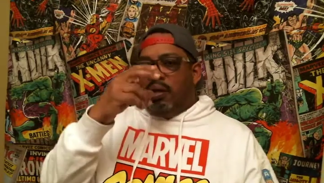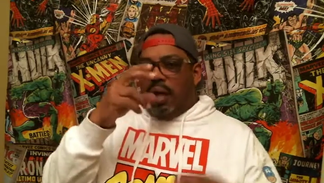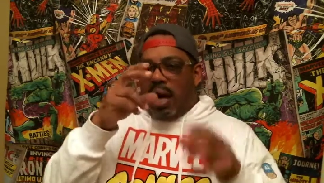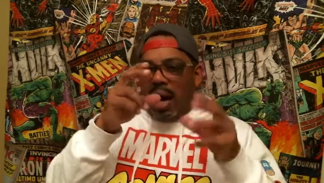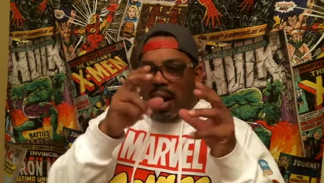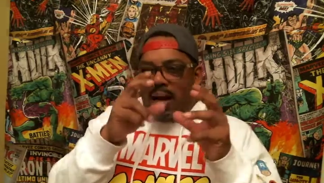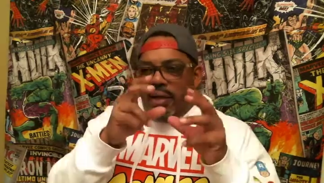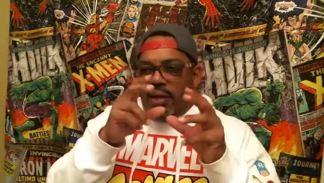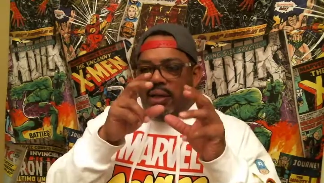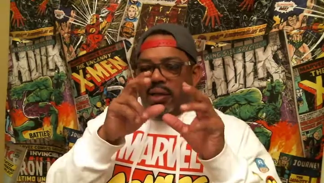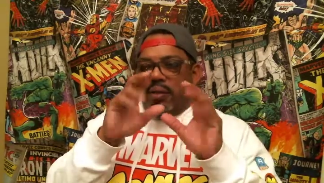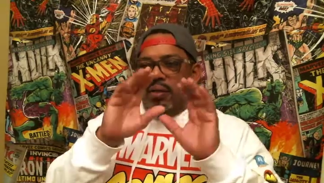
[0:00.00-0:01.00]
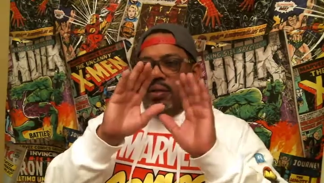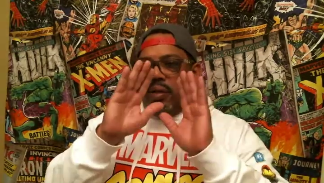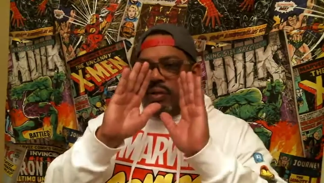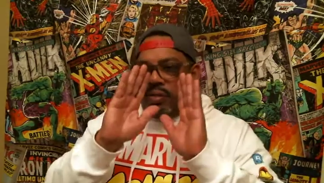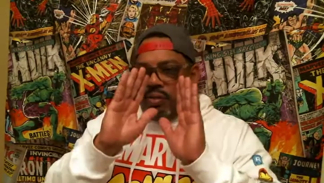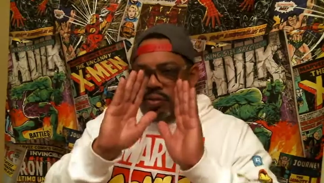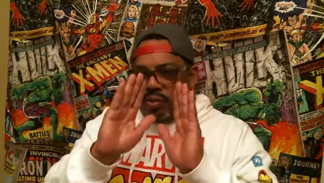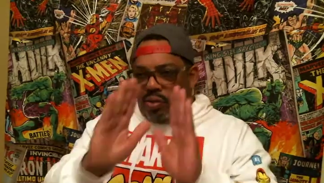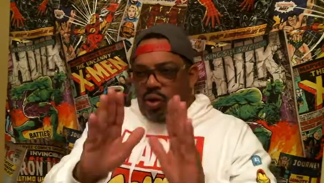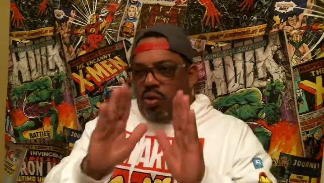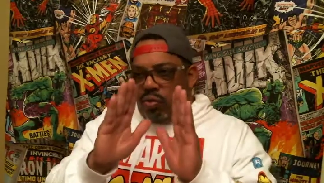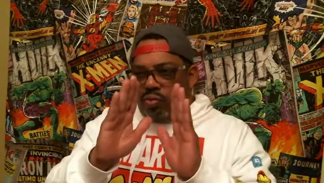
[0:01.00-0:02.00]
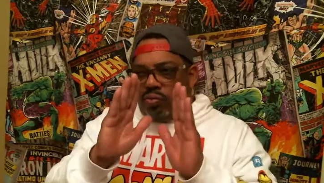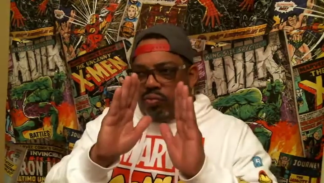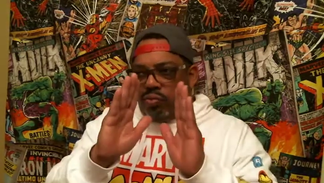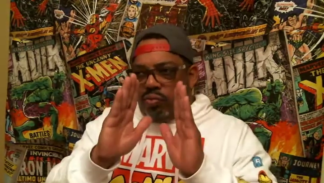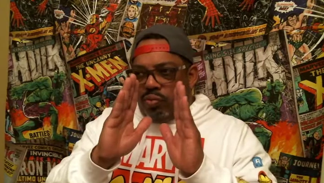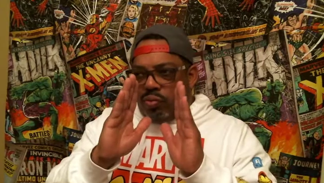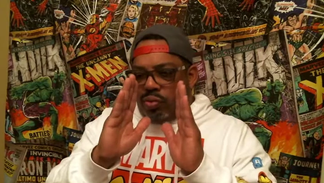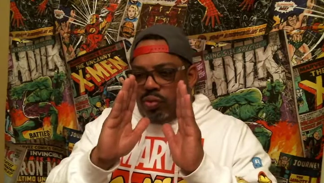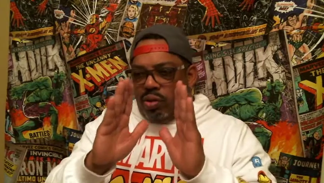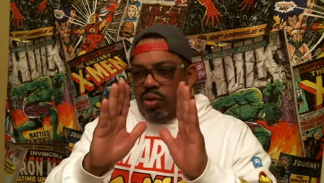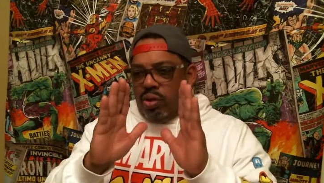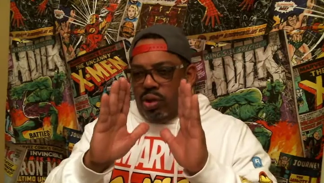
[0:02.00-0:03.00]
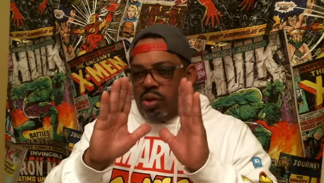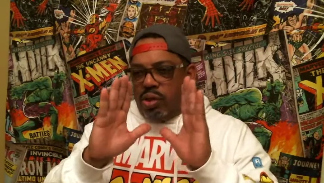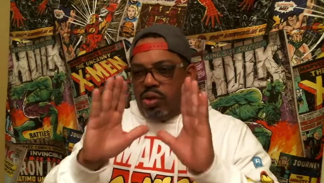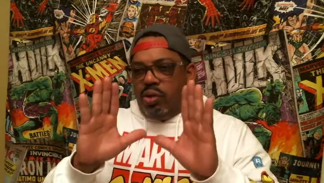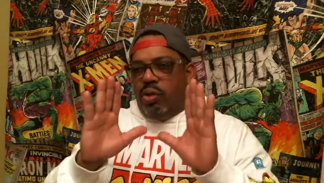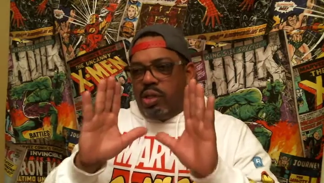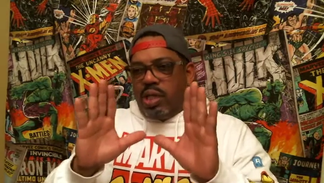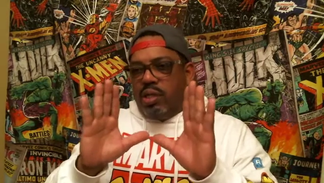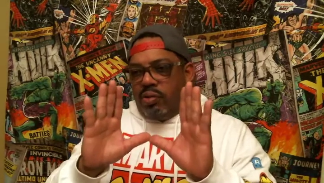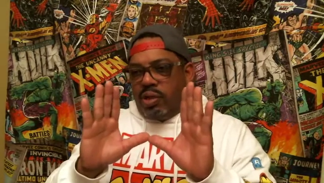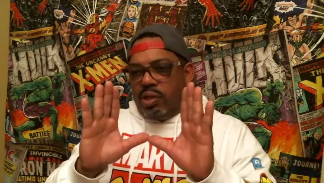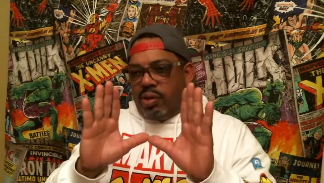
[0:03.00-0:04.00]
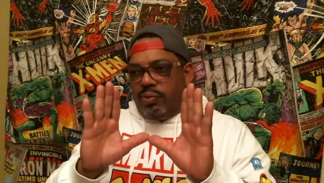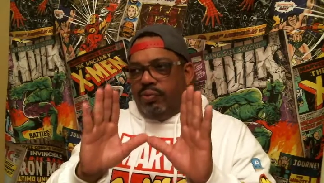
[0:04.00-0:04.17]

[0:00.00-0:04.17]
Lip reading: I know, this is no exaggeration,